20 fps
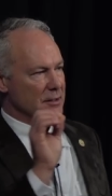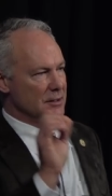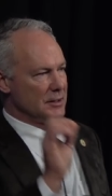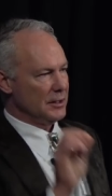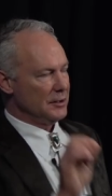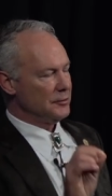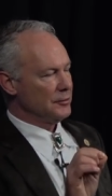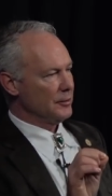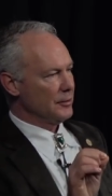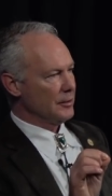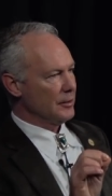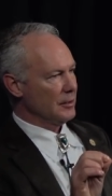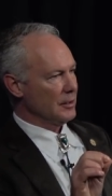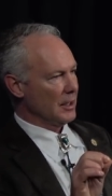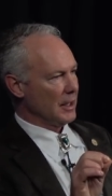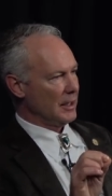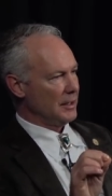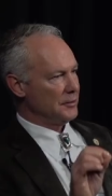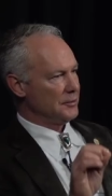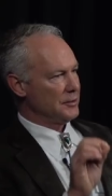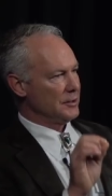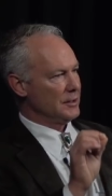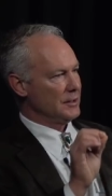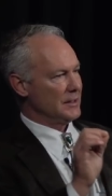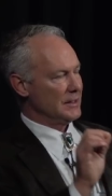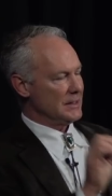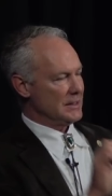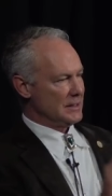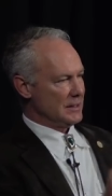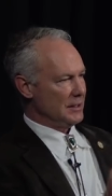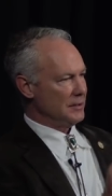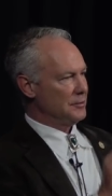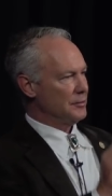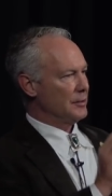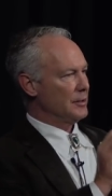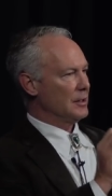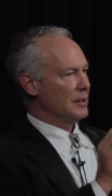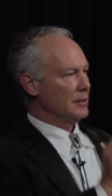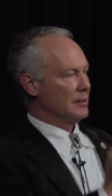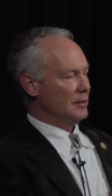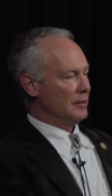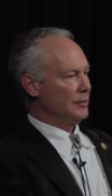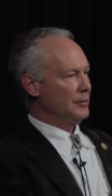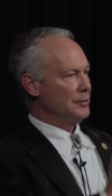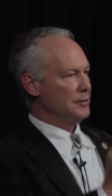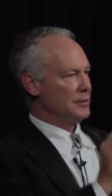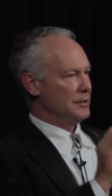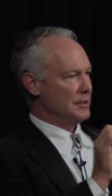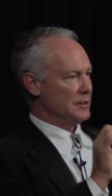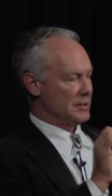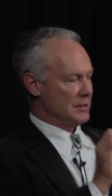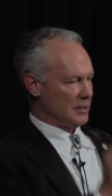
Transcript: centric relation to centric occlusion